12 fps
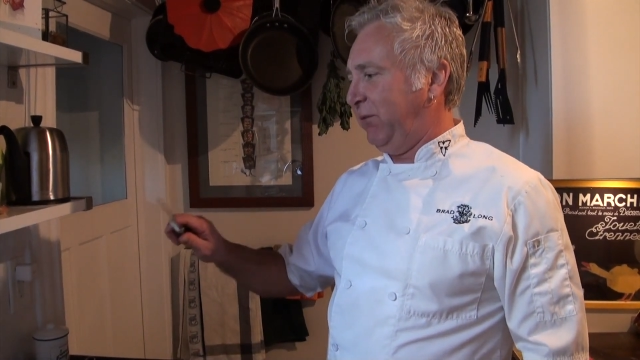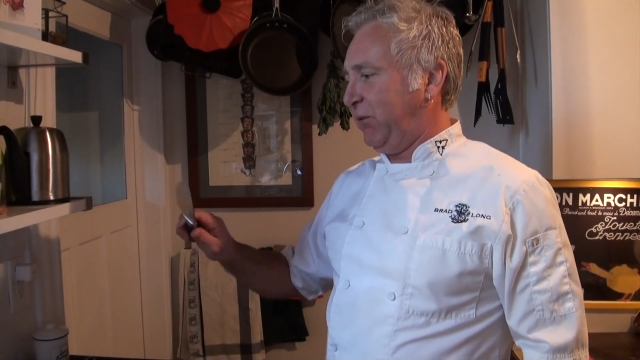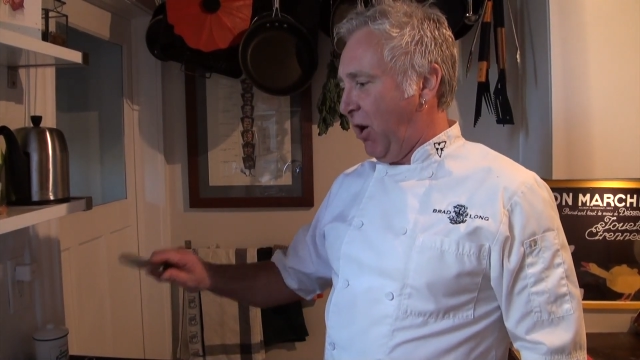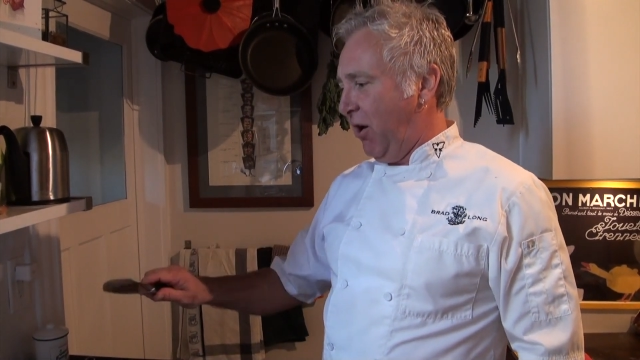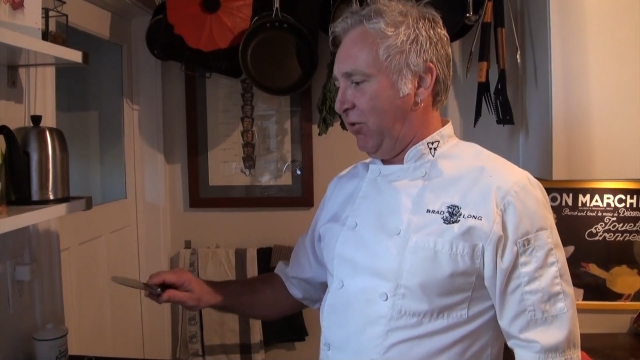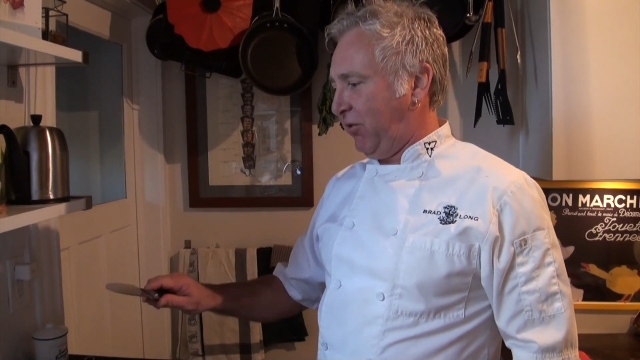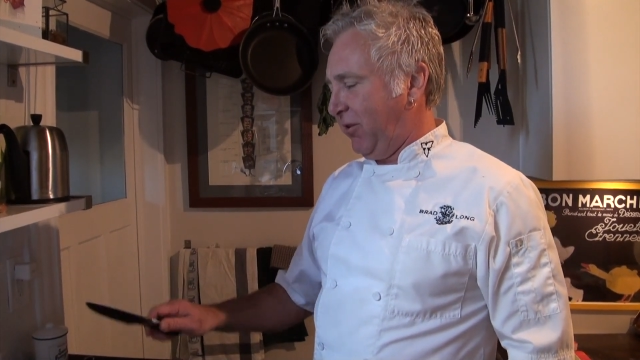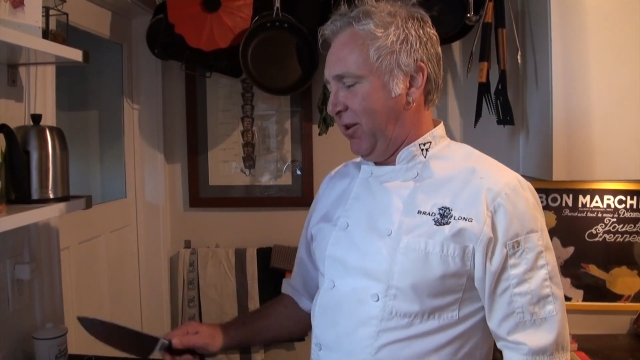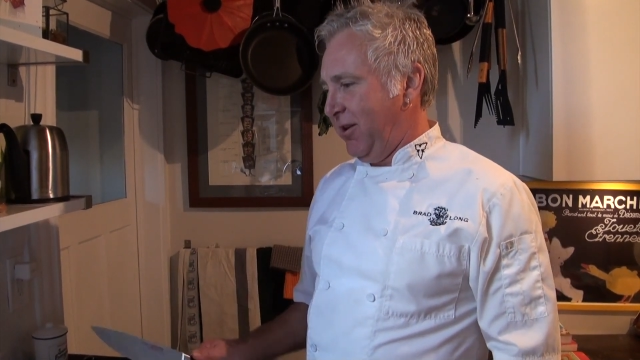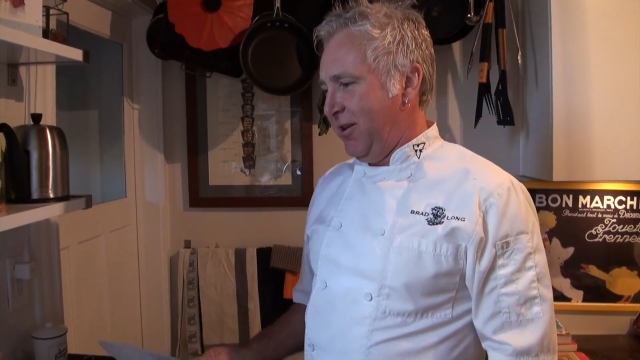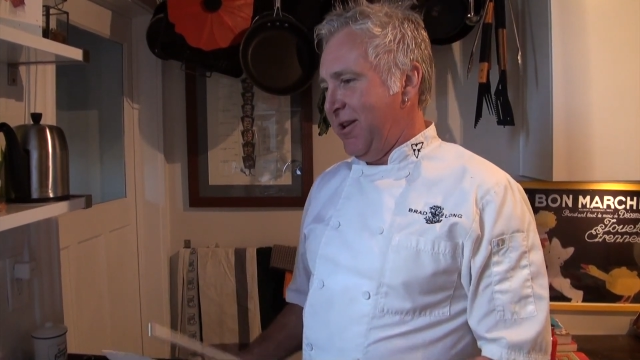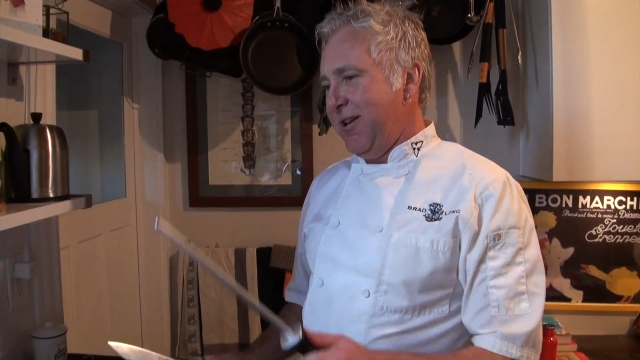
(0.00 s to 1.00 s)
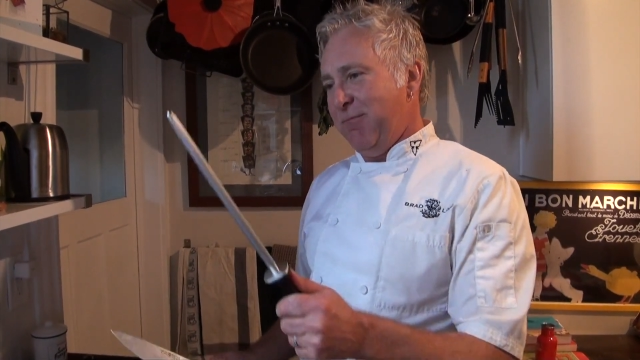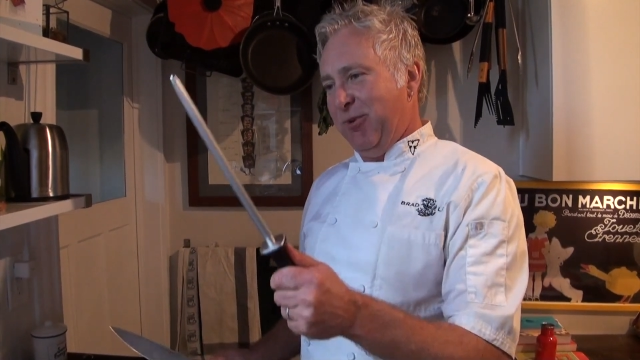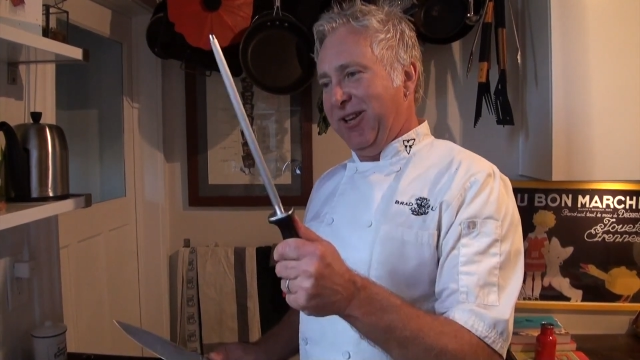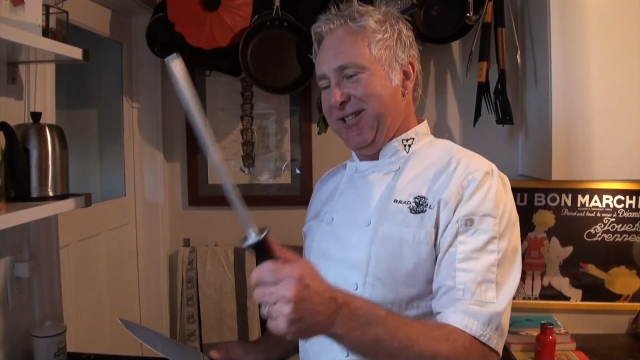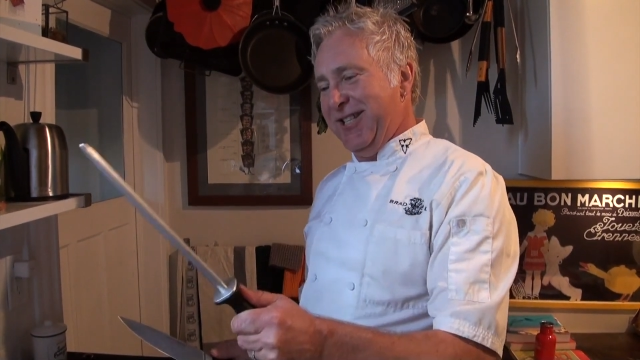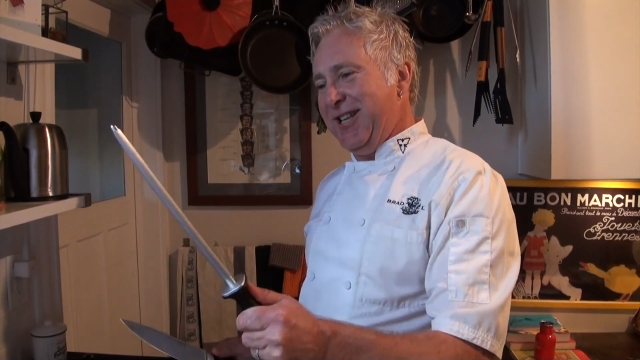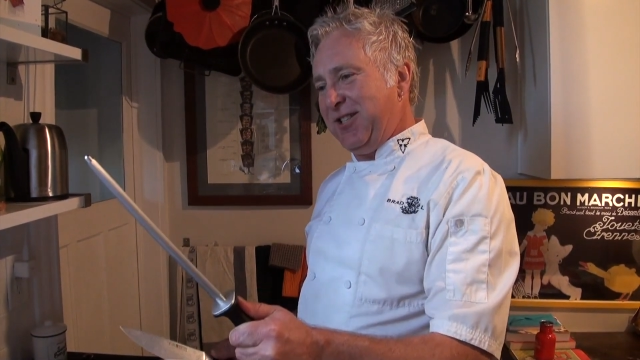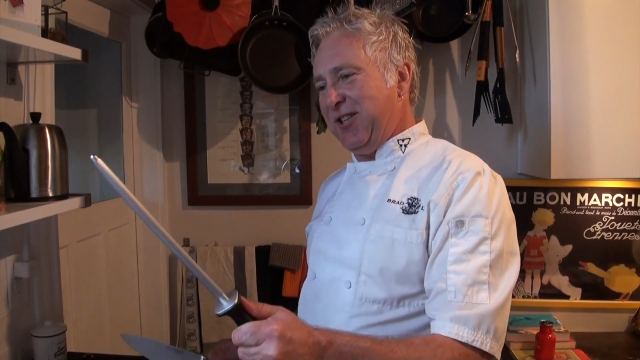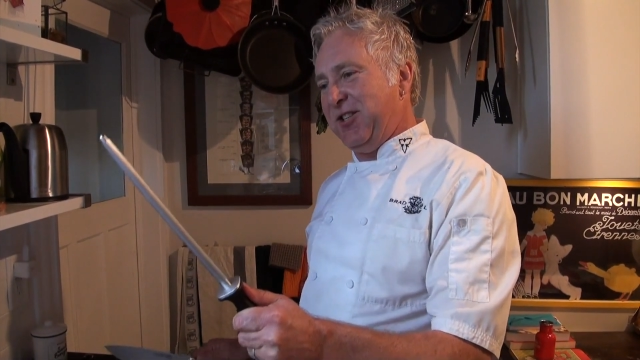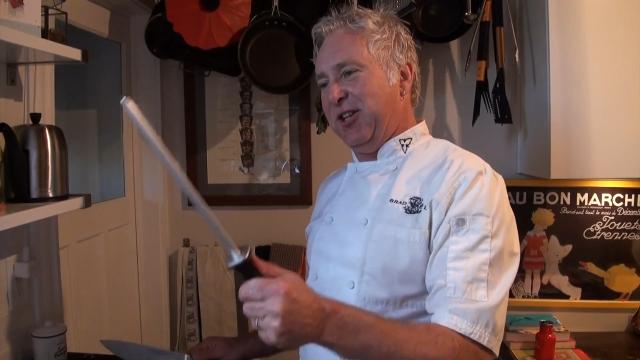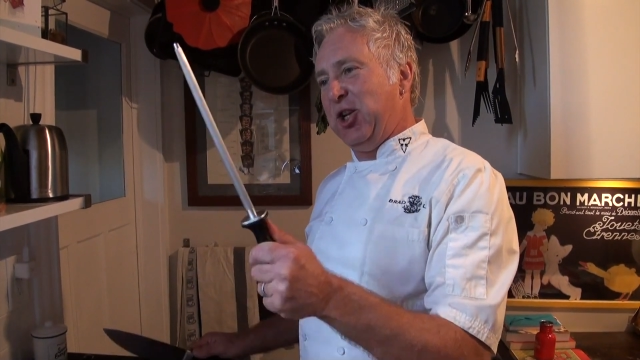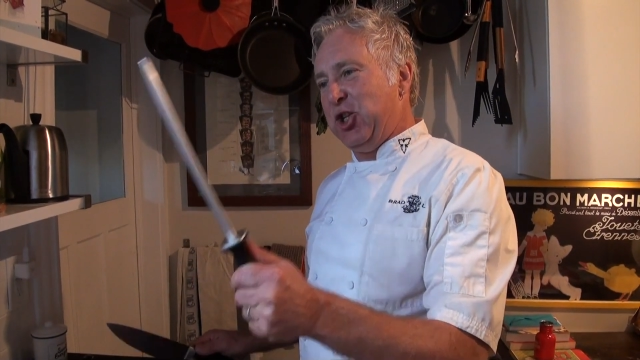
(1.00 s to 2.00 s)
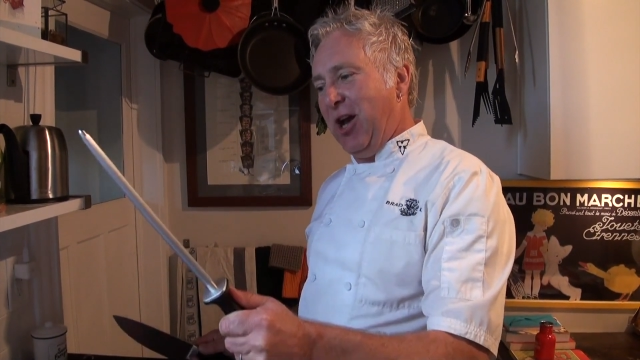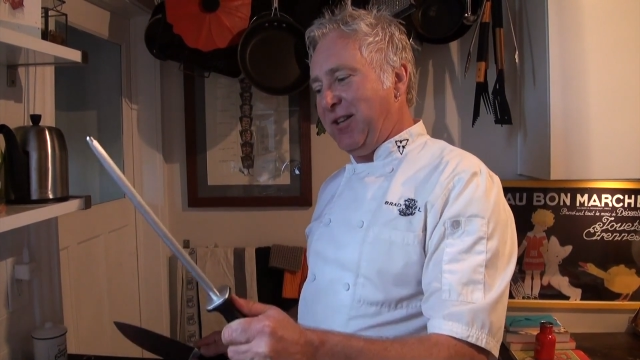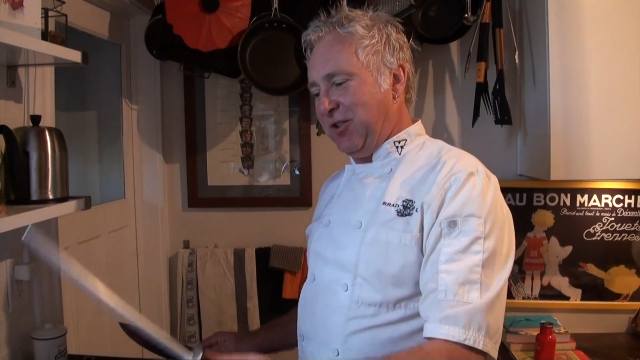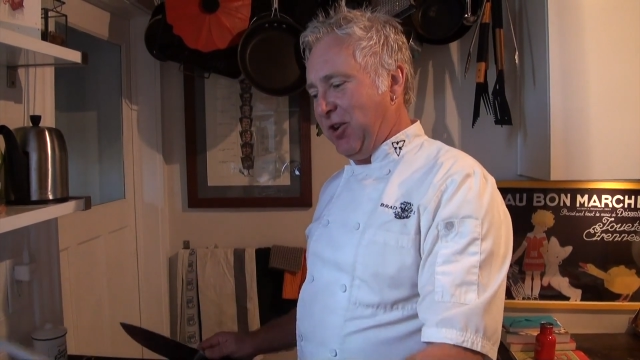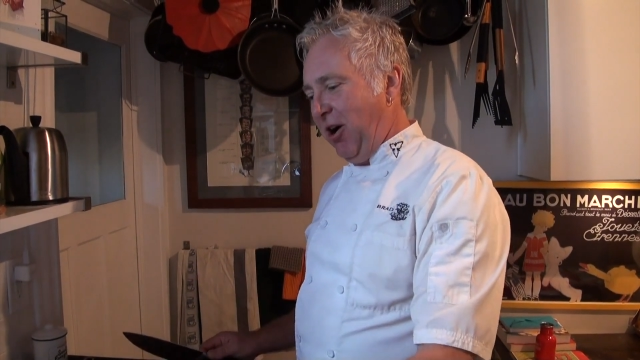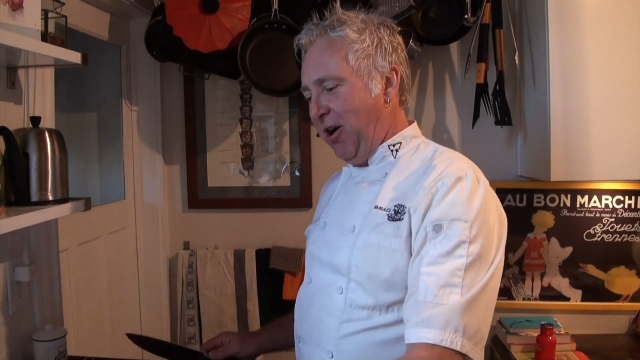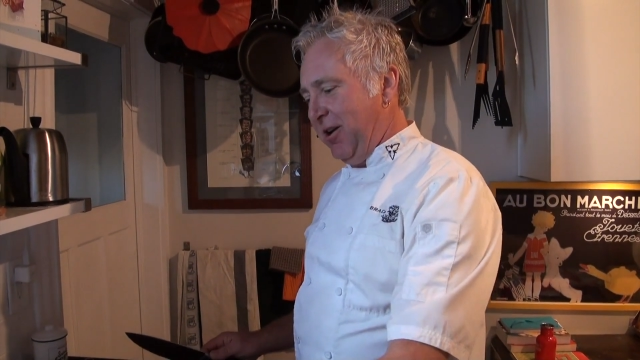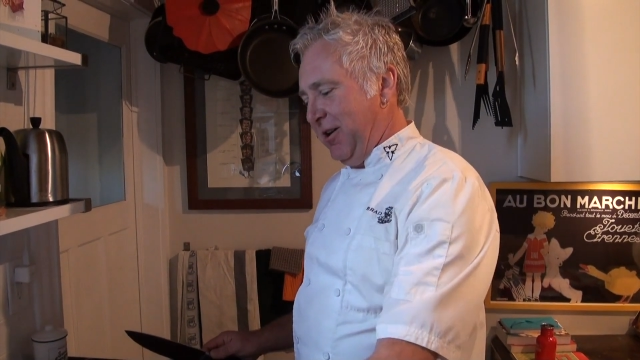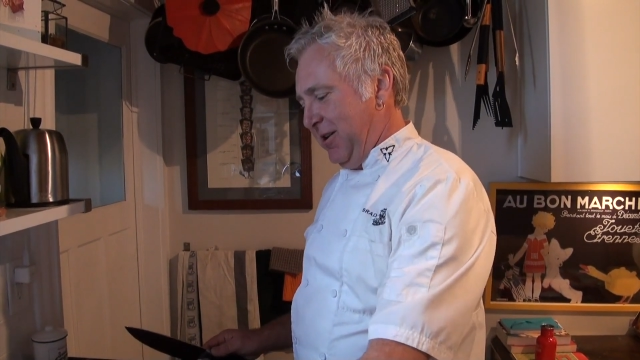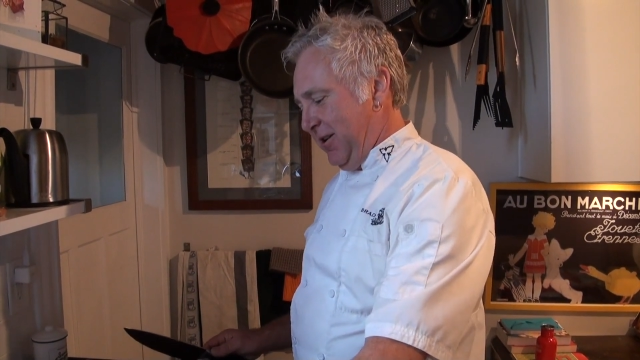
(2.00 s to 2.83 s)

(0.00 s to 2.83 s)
first. Because this is an adjuster.